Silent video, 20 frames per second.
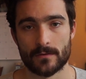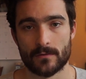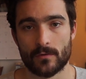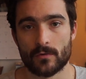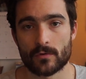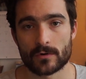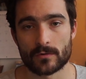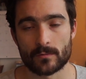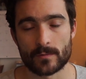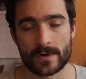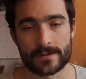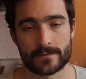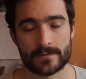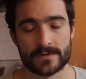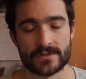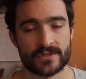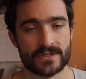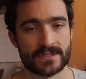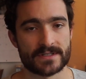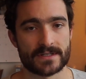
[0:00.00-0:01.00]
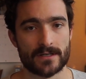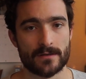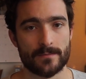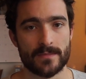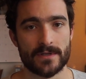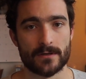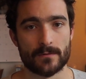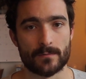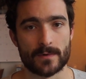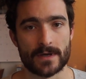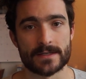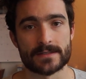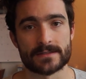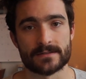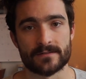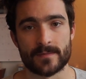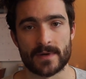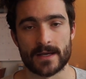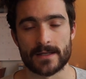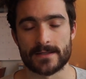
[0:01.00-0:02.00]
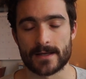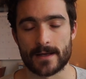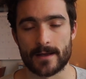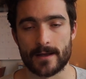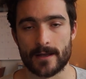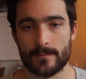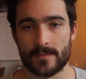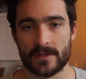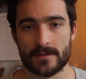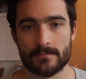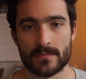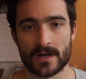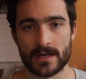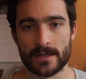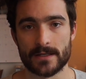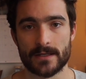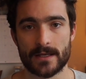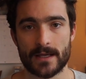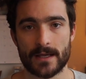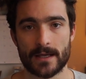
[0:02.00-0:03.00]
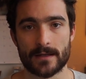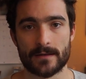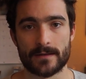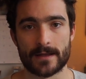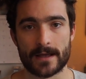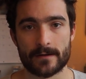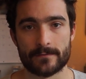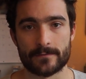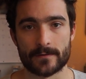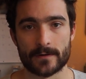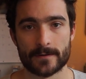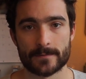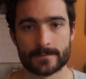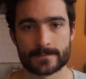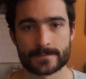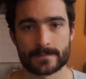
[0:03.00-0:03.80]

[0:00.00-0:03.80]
or whether it's just going to be a waste of my time and money and effort.